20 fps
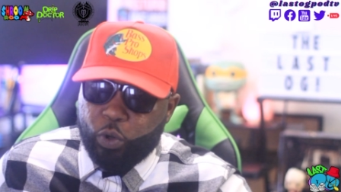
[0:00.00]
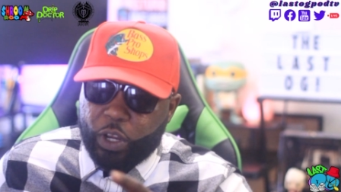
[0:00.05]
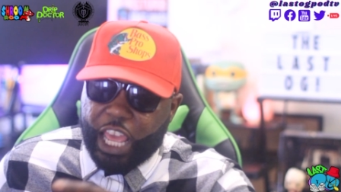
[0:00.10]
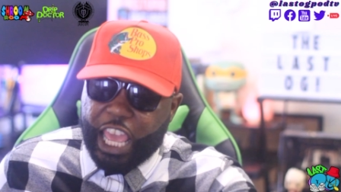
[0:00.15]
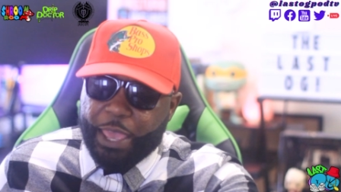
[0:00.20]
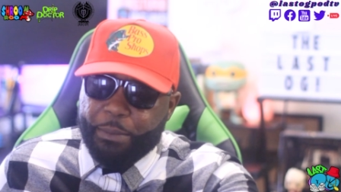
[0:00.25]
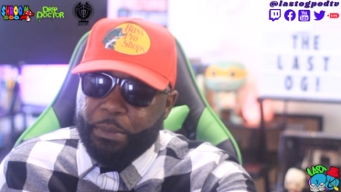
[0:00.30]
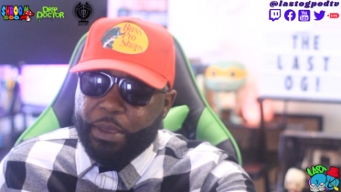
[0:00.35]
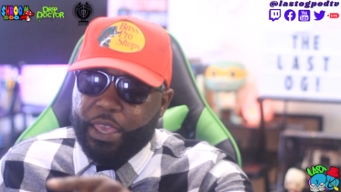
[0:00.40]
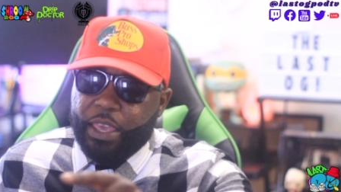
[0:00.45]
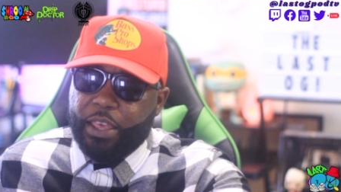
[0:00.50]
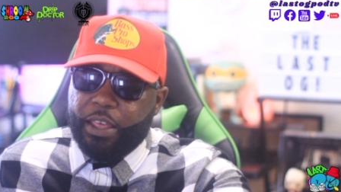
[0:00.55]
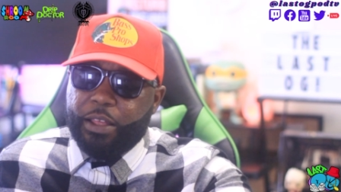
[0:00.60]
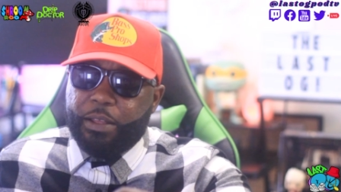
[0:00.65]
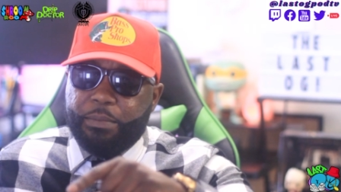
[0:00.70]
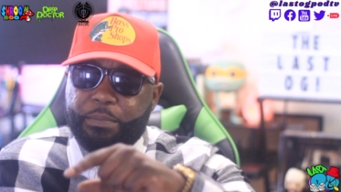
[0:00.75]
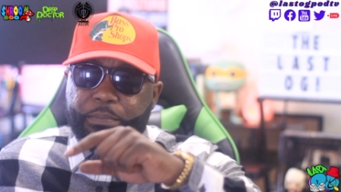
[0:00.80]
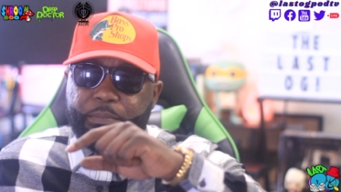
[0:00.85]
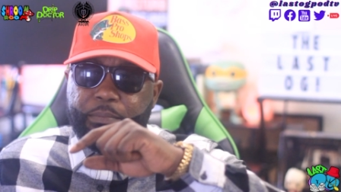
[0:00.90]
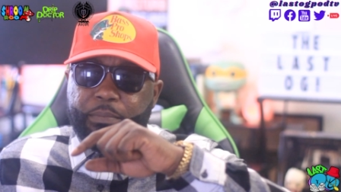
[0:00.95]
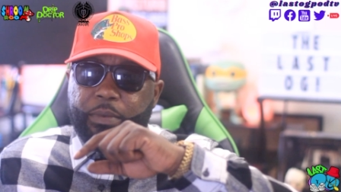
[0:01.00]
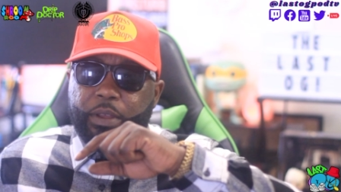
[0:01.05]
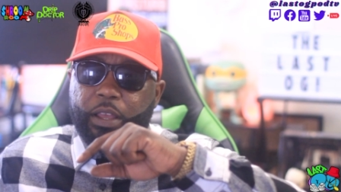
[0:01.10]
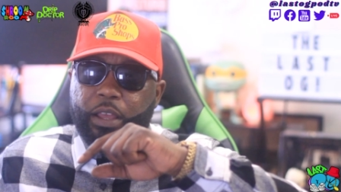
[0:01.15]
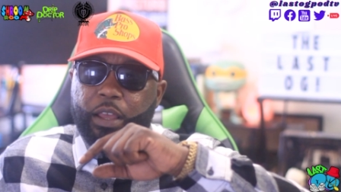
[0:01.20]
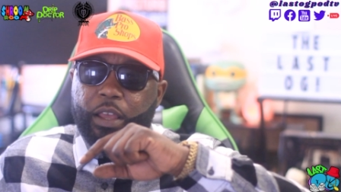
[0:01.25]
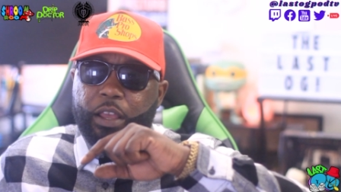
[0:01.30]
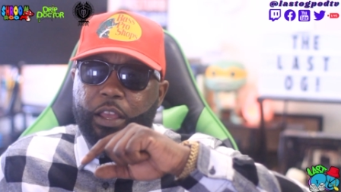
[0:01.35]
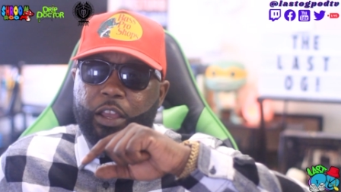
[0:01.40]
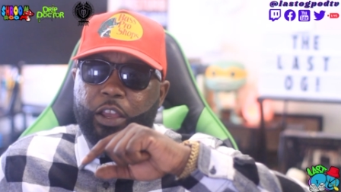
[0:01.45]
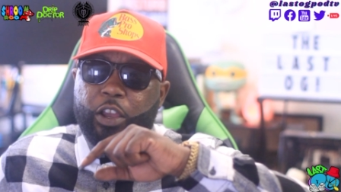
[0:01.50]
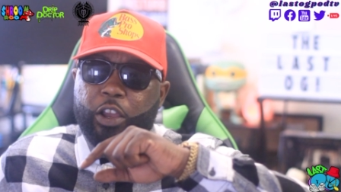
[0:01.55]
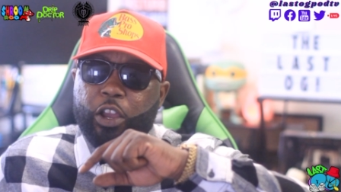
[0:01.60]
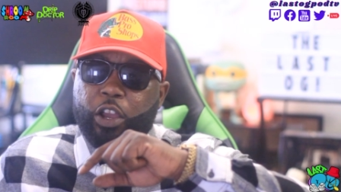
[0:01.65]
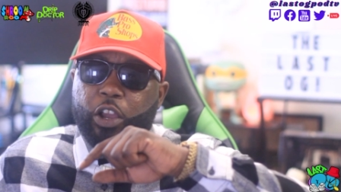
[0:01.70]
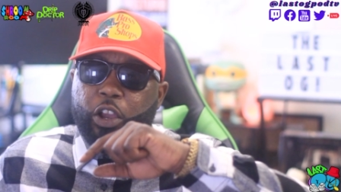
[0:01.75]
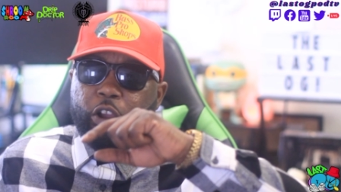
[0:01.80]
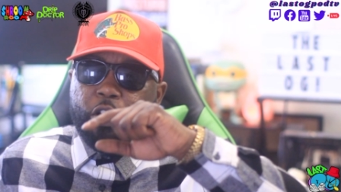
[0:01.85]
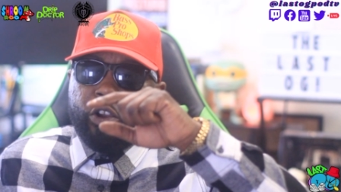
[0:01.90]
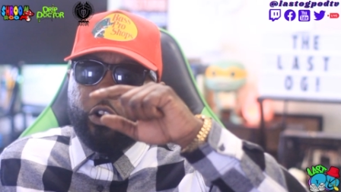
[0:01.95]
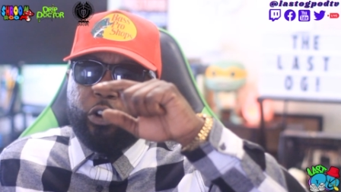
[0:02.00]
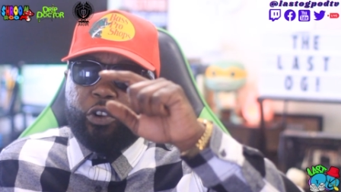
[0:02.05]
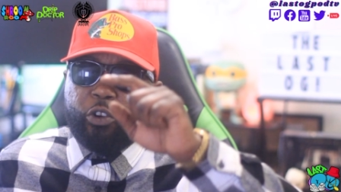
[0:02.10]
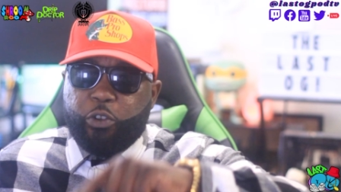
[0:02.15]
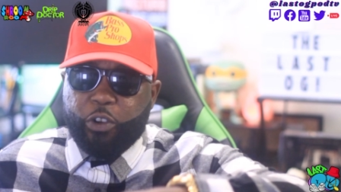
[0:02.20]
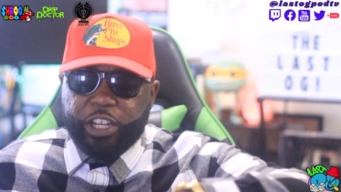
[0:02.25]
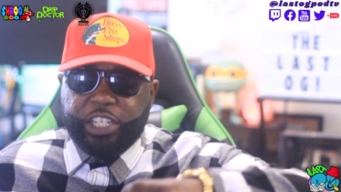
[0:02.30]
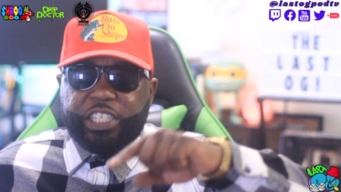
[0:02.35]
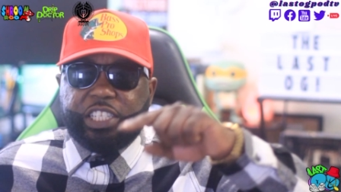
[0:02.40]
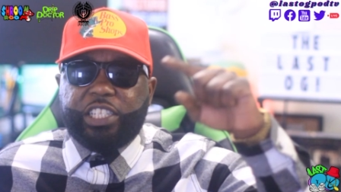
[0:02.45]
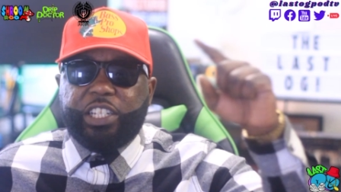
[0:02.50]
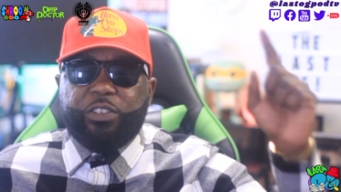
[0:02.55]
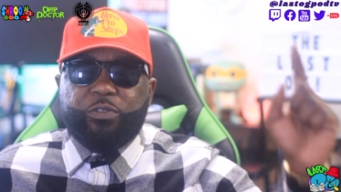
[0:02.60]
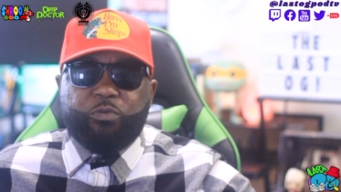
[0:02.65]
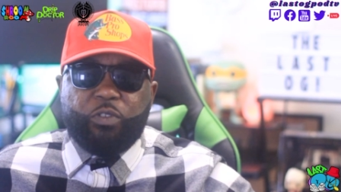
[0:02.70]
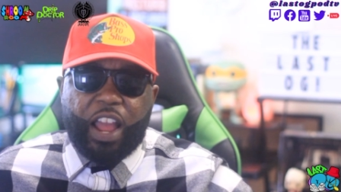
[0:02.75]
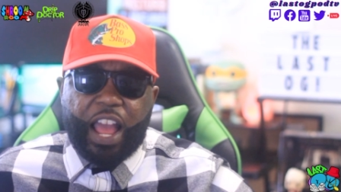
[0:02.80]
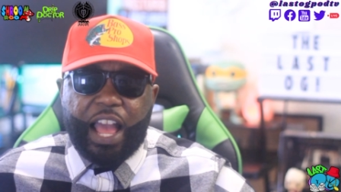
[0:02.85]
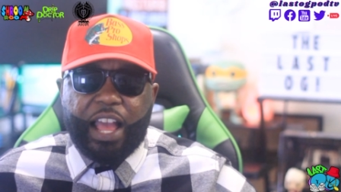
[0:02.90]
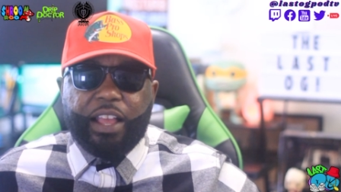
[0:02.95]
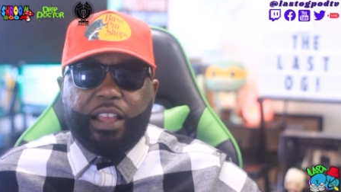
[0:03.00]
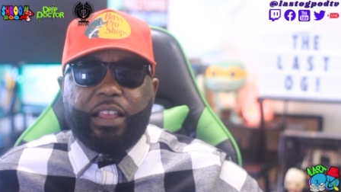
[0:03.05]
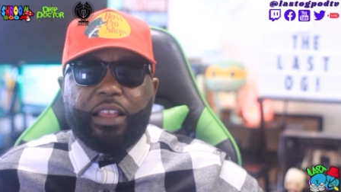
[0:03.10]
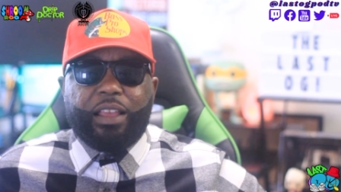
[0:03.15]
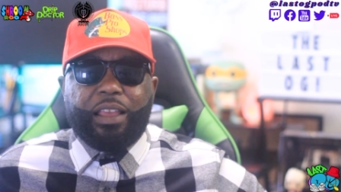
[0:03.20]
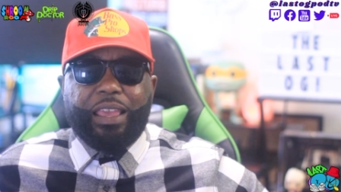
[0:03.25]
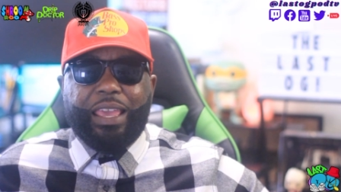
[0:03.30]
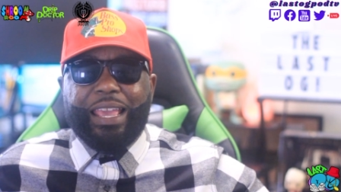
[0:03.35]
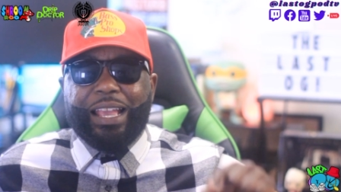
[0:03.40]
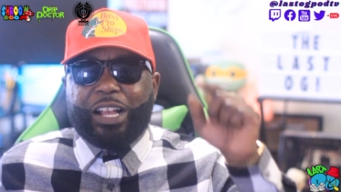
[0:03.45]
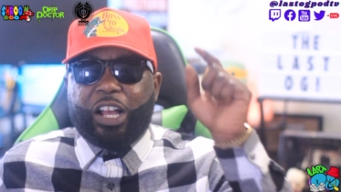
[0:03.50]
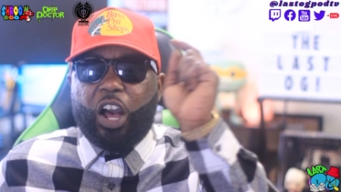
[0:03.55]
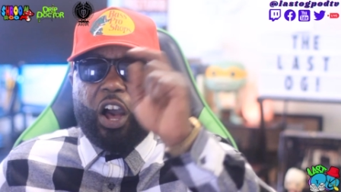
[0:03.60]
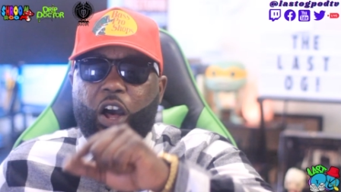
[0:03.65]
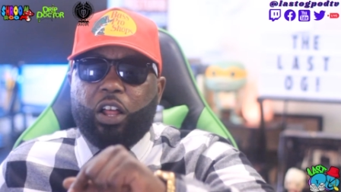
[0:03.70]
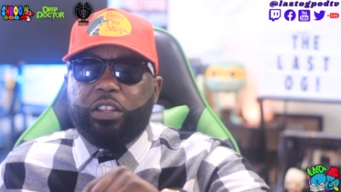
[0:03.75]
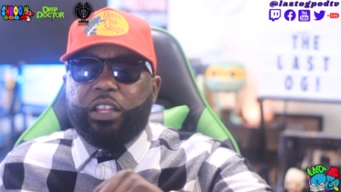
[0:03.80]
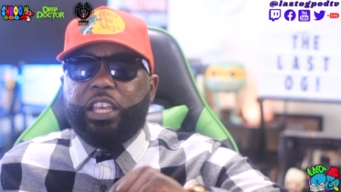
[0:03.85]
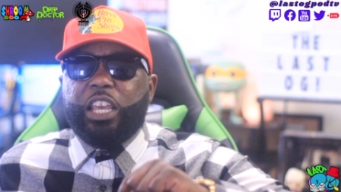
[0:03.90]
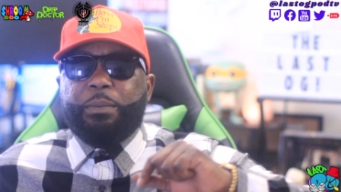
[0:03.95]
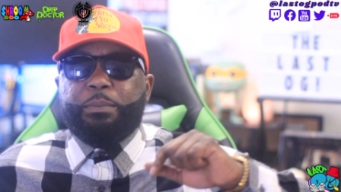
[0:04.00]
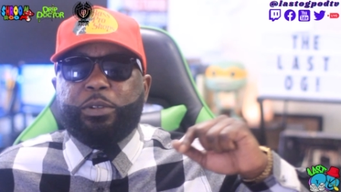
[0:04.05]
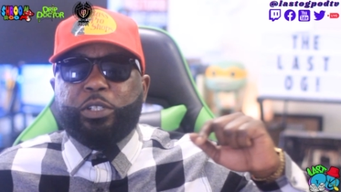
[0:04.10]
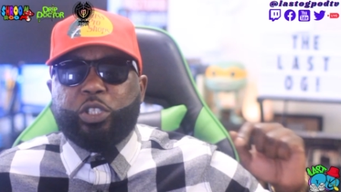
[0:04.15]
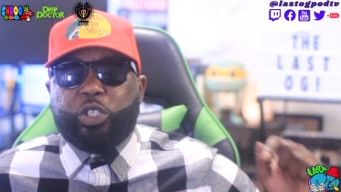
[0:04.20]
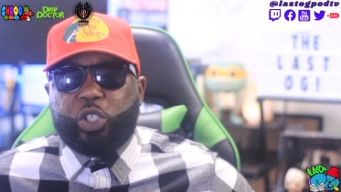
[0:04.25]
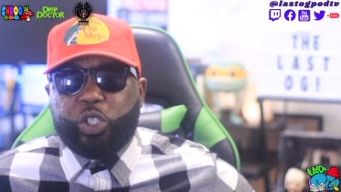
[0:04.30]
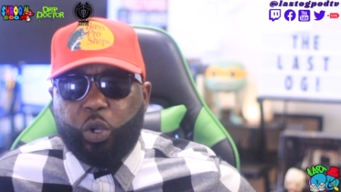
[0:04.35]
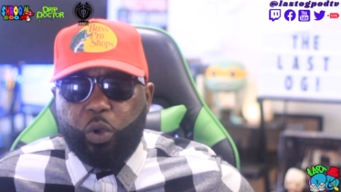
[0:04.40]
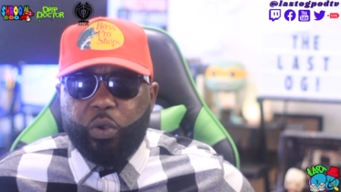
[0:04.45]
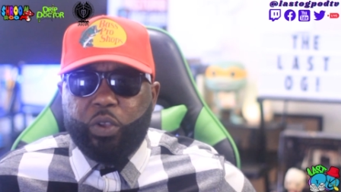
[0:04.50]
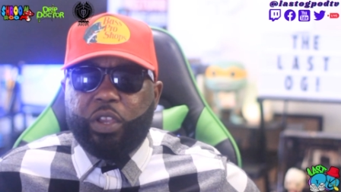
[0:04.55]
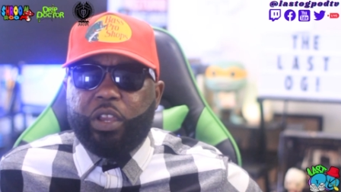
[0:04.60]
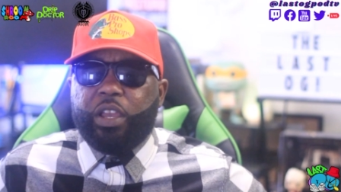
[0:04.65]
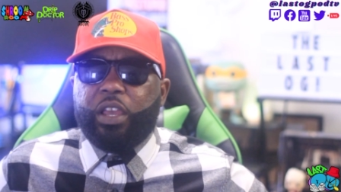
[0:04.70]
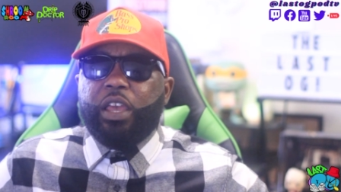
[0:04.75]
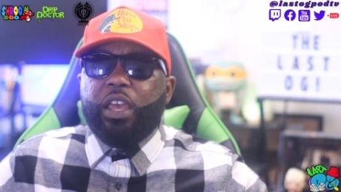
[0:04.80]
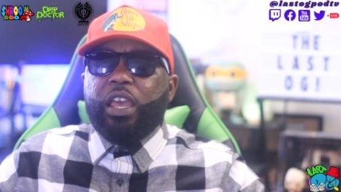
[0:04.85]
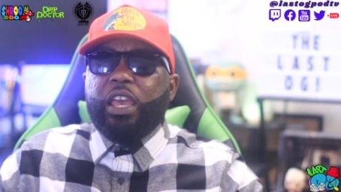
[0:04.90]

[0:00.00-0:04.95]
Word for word: naming him Chrisean Rock and calling him a junior